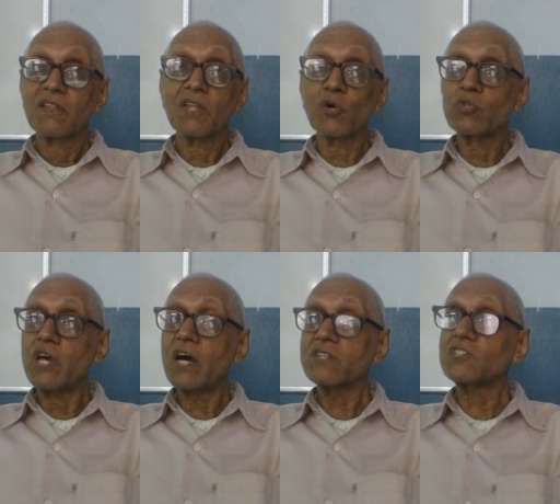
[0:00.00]
Now they
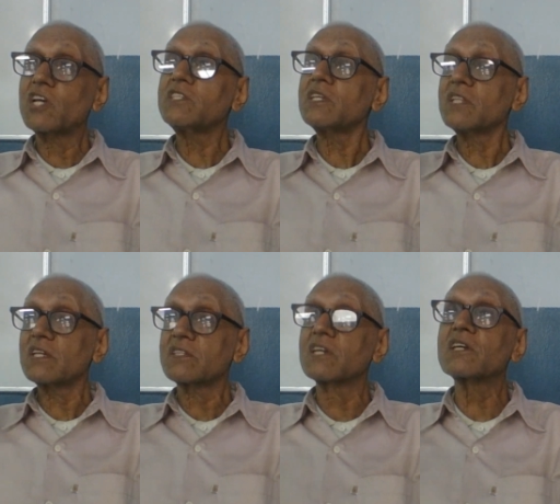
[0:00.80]
are changing
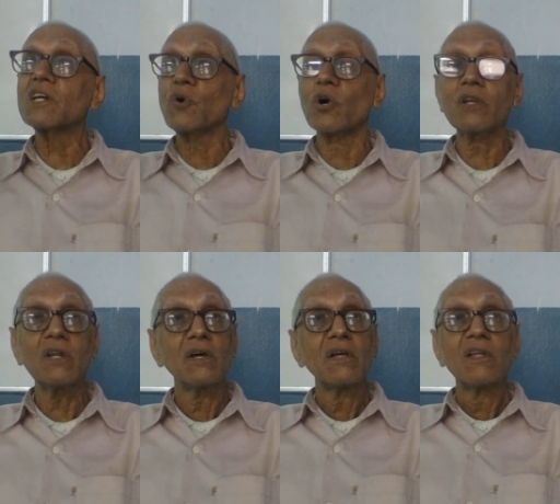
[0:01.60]
their thinking
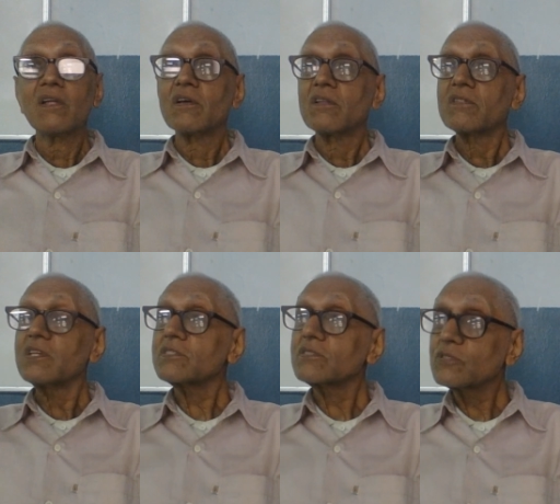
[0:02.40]
on
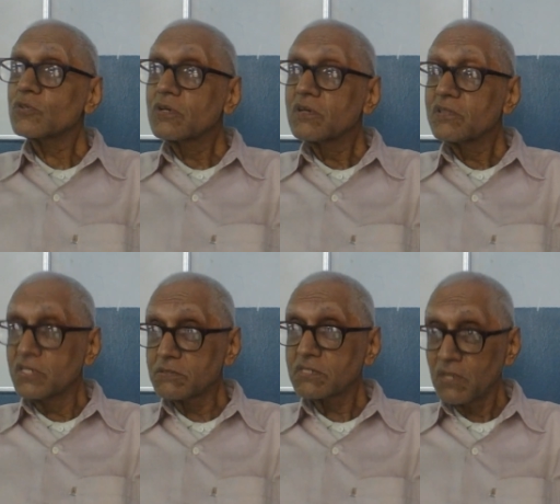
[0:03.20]
this
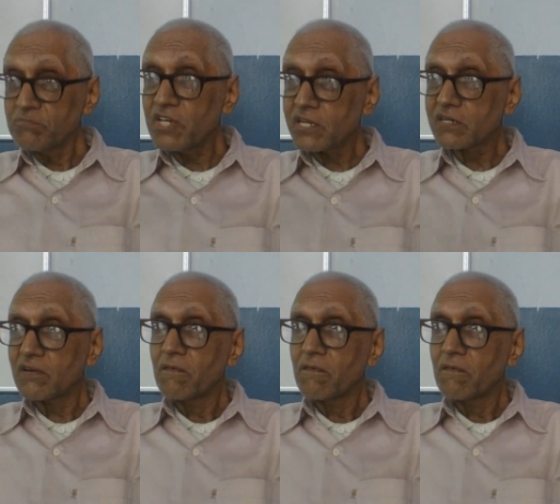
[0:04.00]
subject.